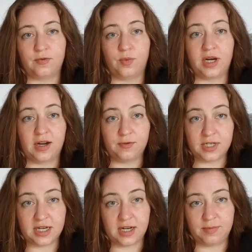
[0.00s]
for whatever
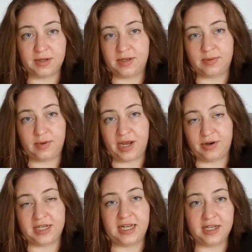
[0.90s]
time it,
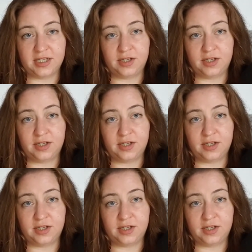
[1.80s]
amount it takes